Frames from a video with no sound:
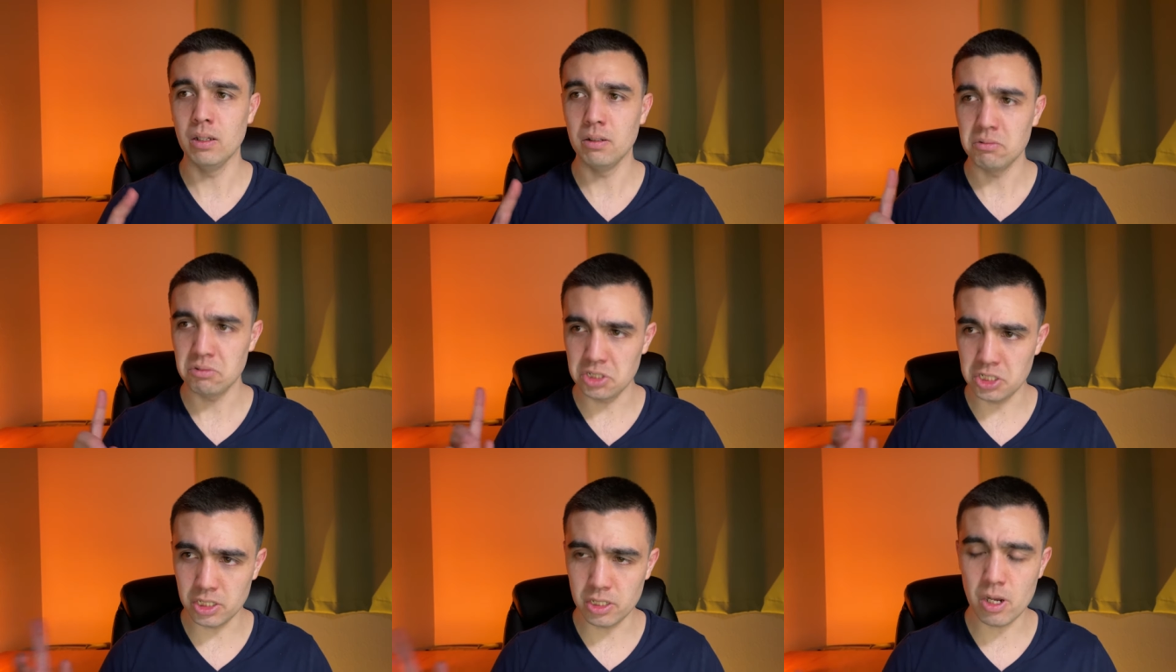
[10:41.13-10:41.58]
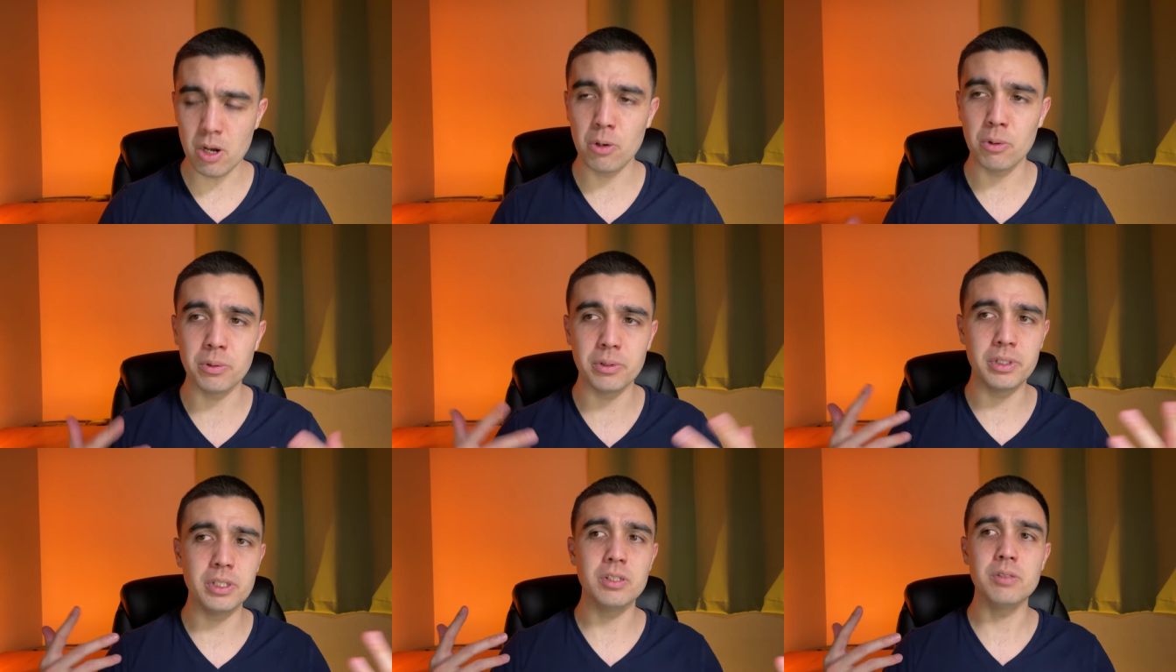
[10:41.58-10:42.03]
You know,
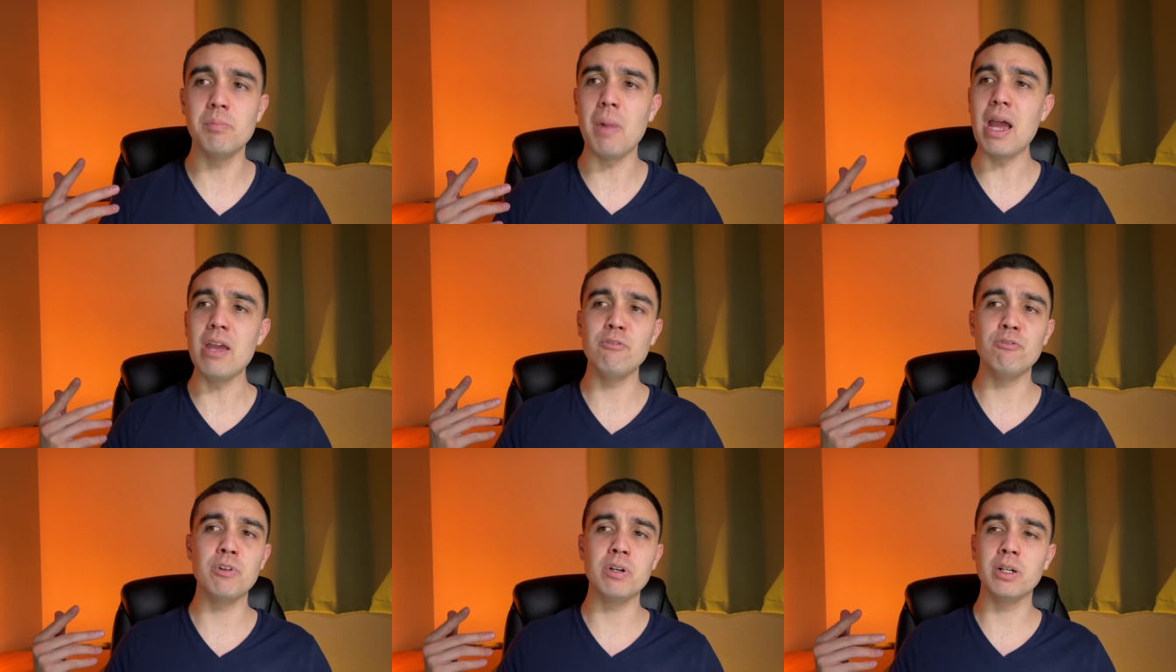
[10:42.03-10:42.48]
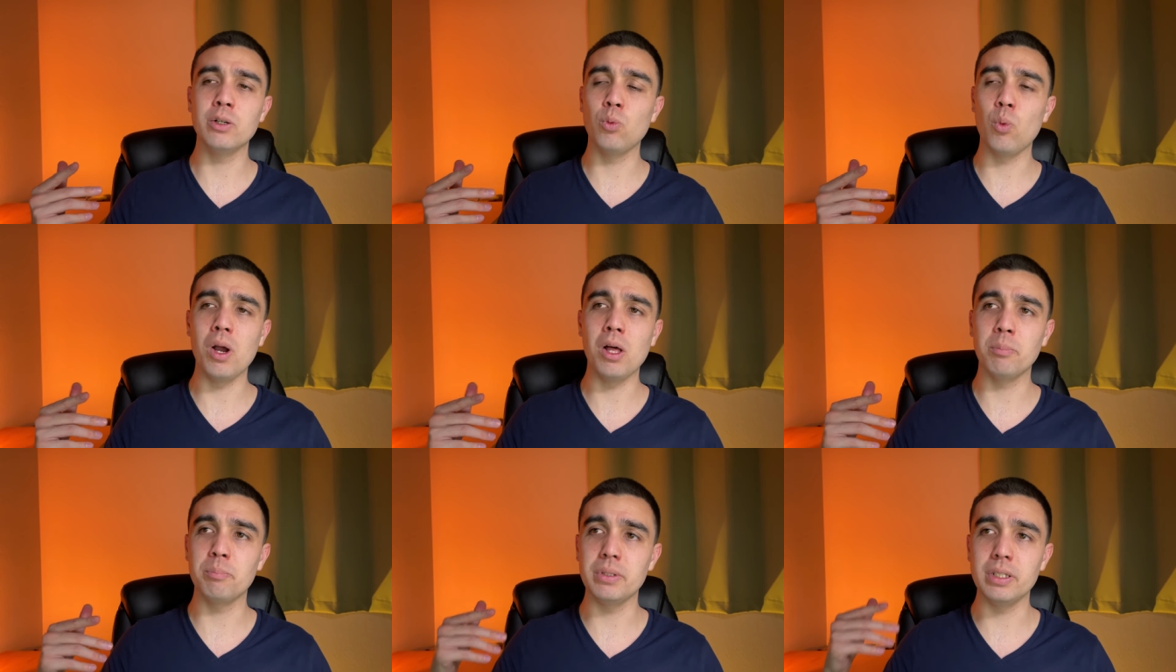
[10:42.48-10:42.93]
this might very
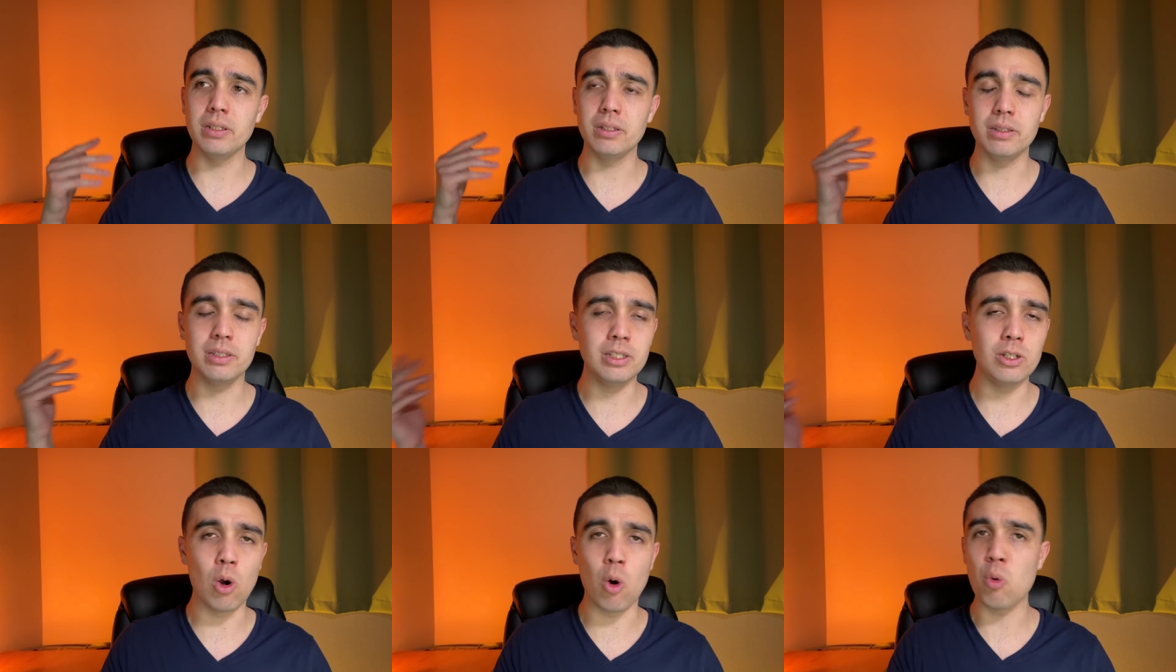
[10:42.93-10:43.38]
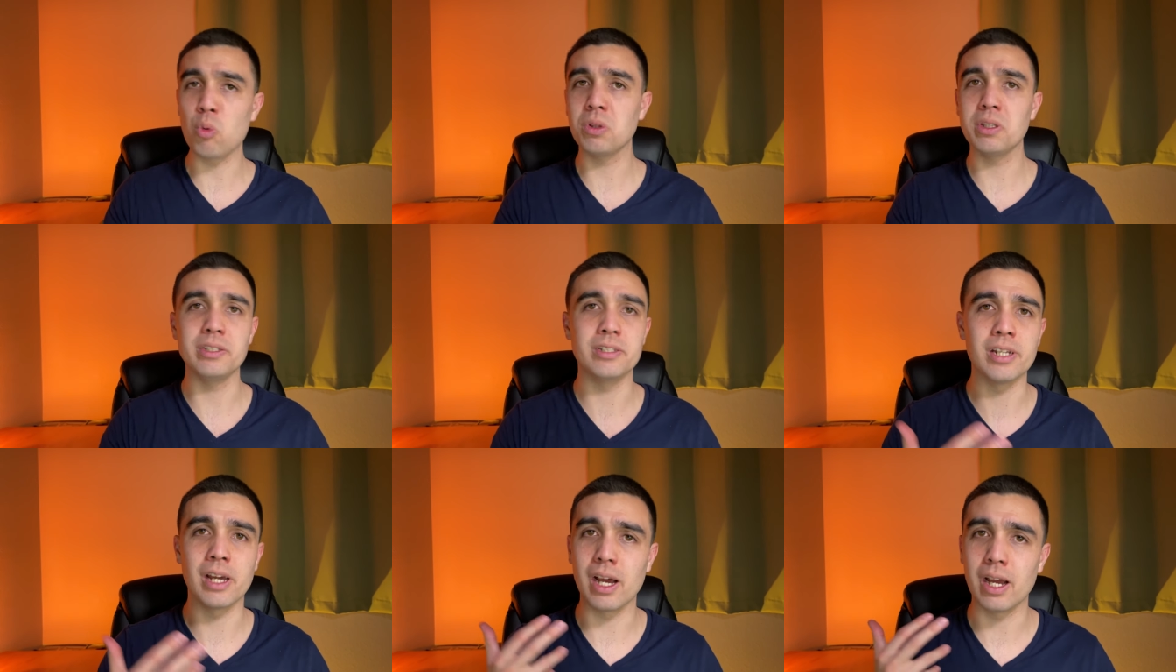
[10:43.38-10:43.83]
well be the only
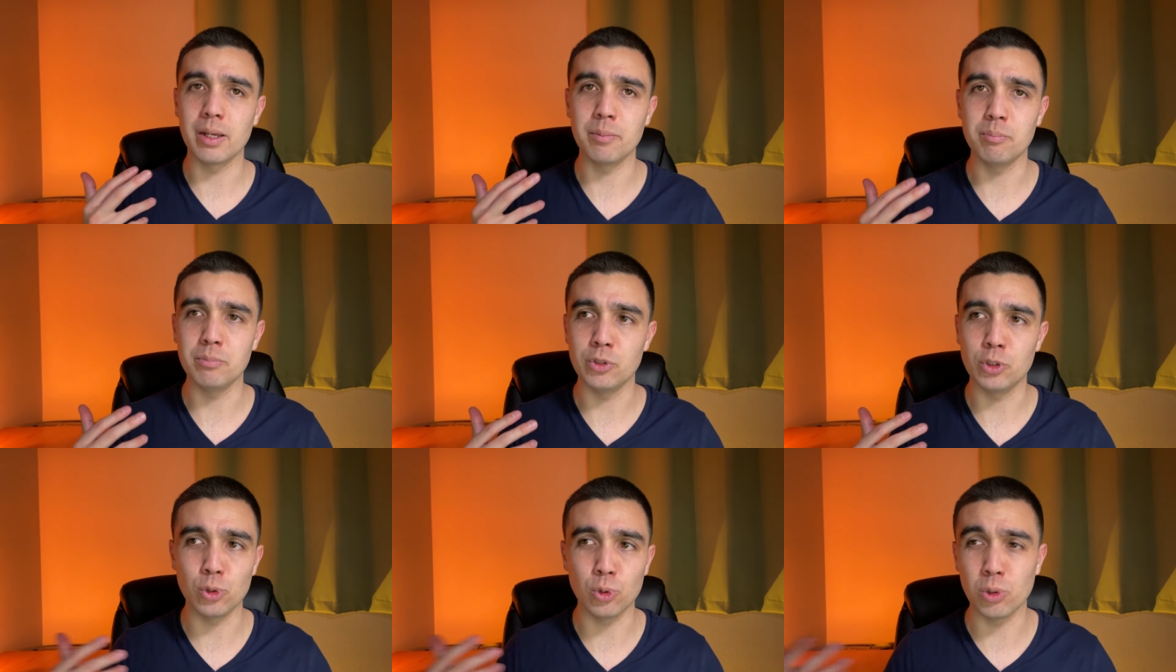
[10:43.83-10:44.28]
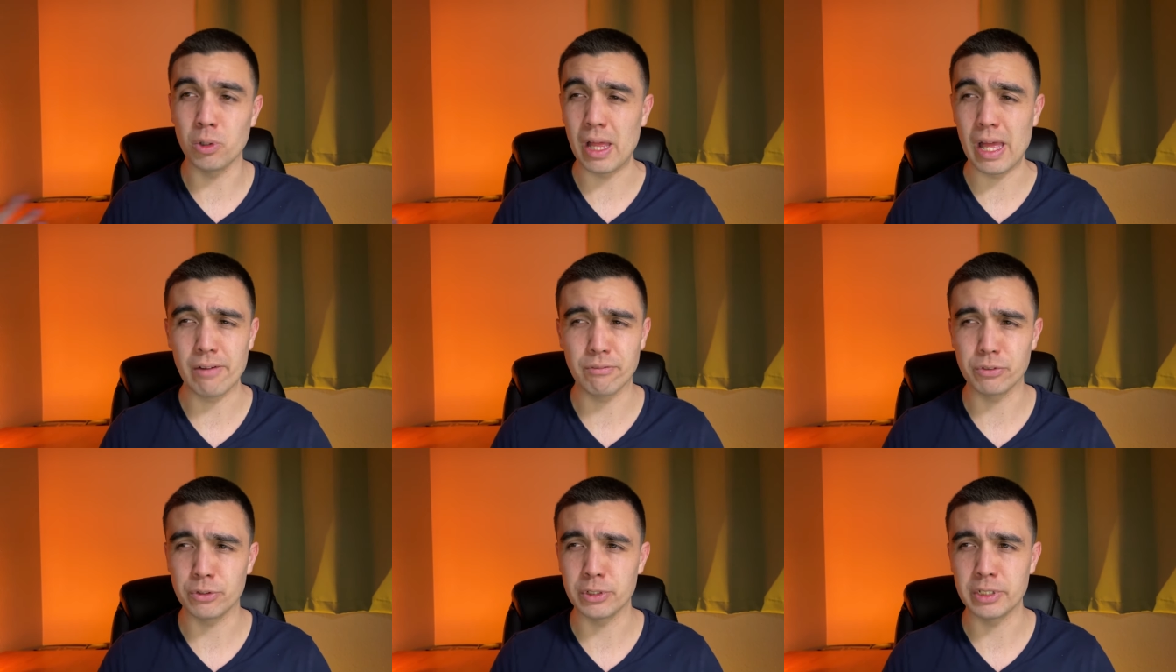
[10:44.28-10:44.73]
time you'll
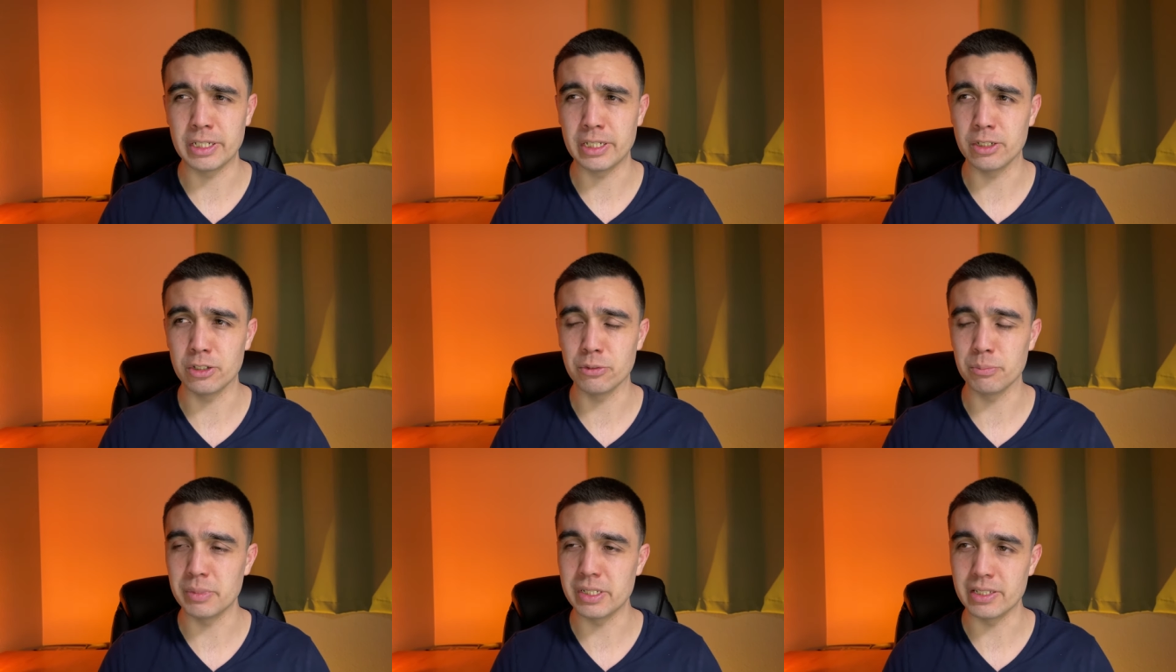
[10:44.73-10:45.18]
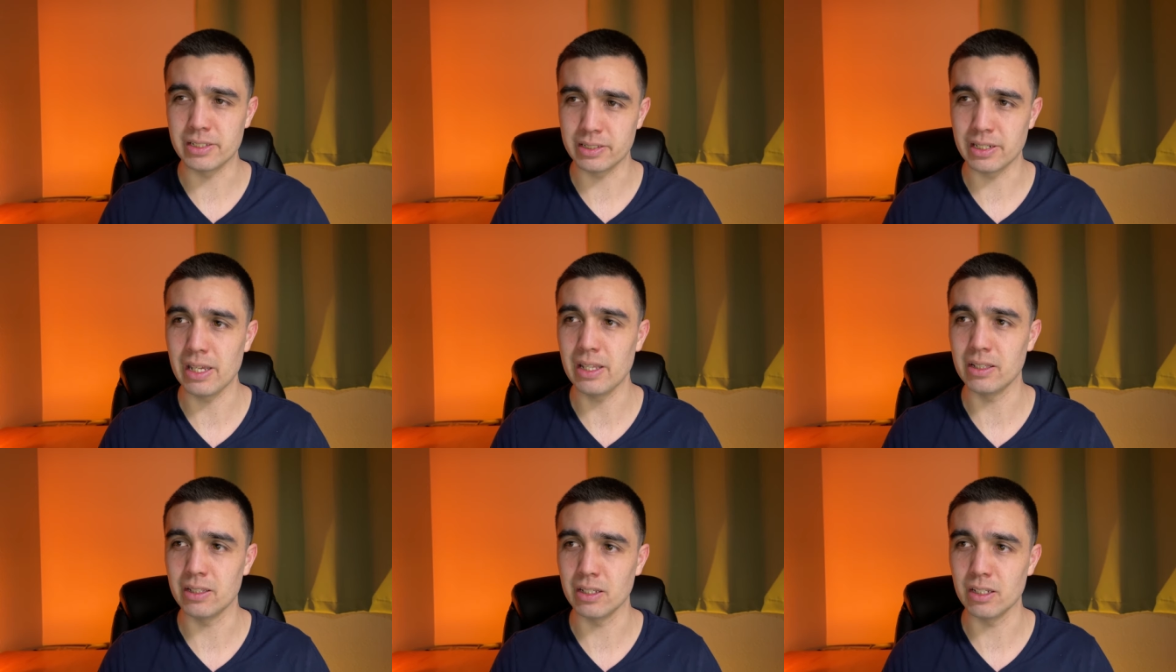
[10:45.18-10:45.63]
ever hear me
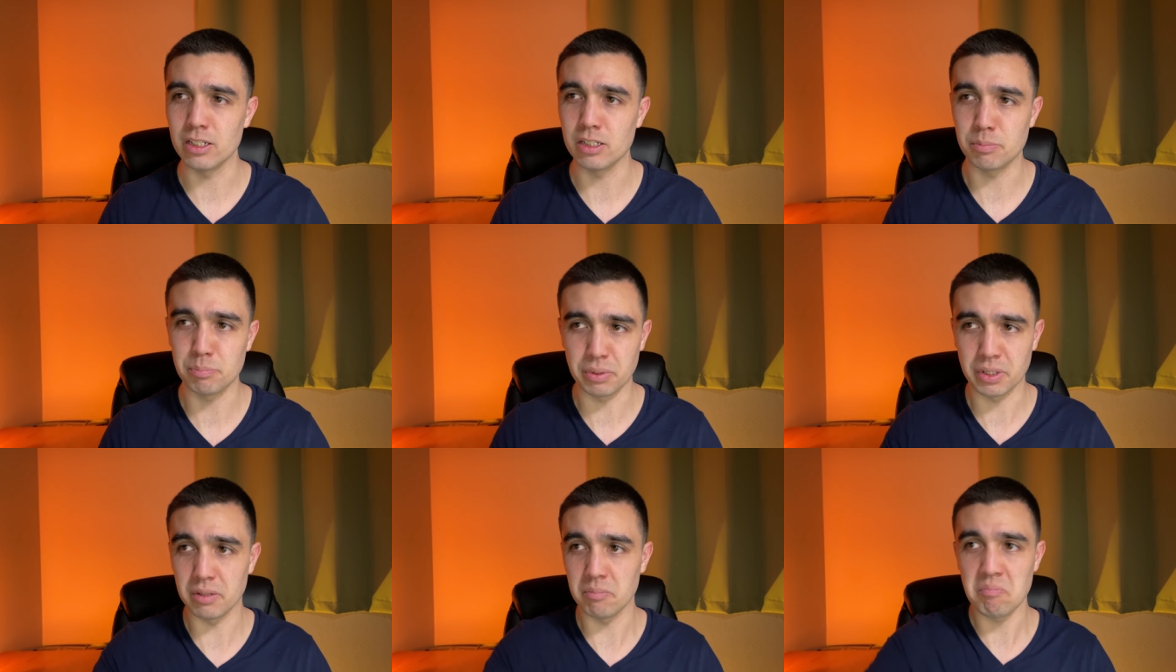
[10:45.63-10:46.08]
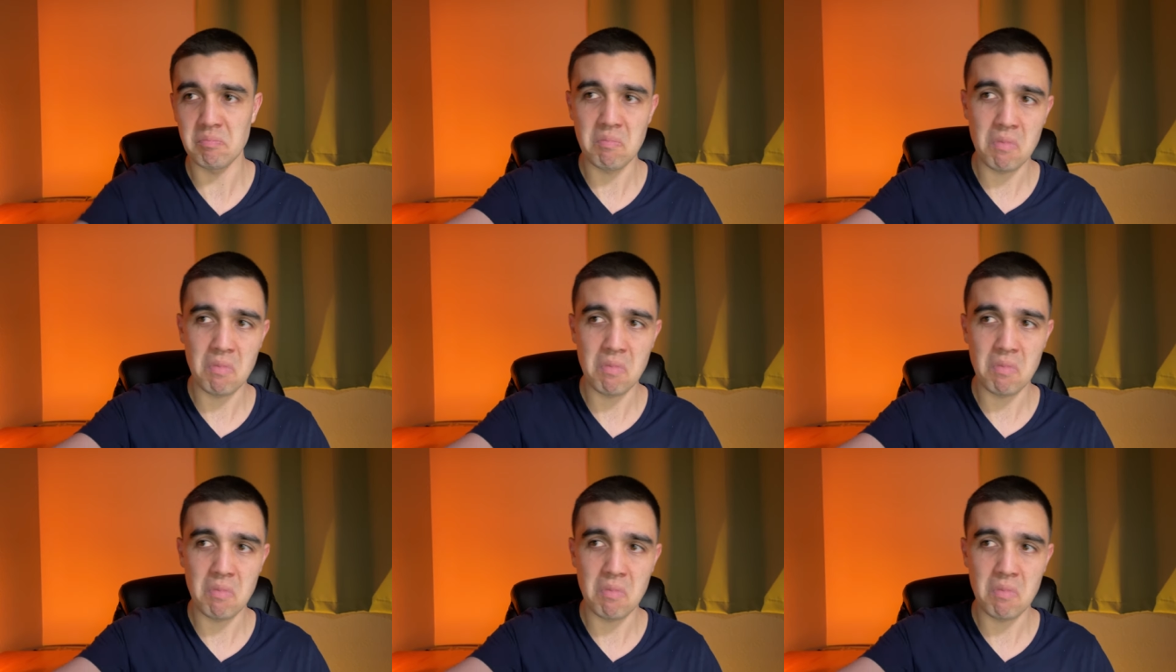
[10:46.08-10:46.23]
say this, but